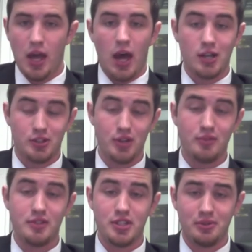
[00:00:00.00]
A
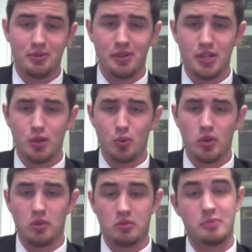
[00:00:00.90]
servant leader
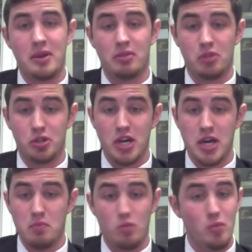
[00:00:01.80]
will spend their
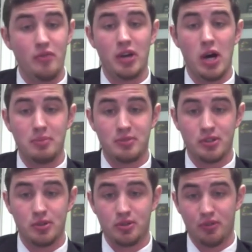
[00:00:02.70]
time removing
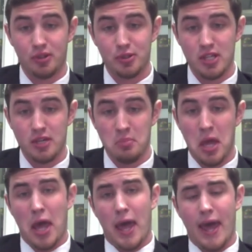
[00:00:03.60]
obstacles for the team
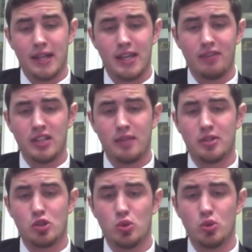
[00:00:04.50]
and giving them
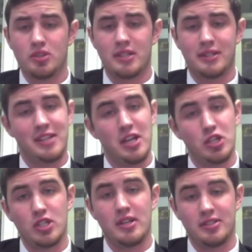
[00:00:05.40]
the tools and
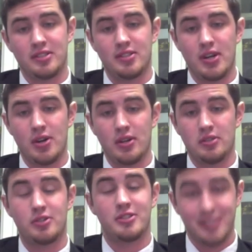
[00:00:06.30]
attention necessary
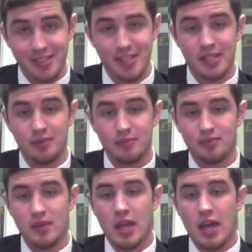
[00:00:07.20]
to succeed.
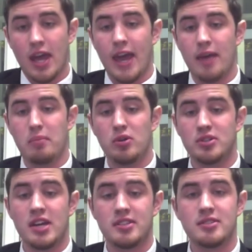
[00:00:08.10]
In most
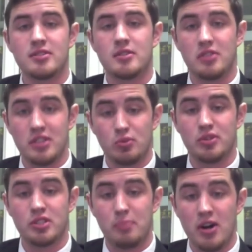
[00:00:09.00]
cases, this will
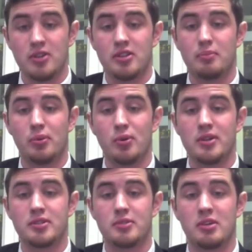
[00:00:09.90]
inspire the
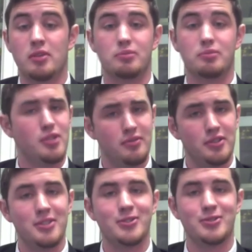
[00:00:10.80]
employees to become servant
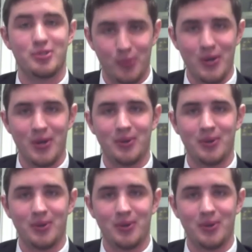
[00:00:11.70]
leaders as well.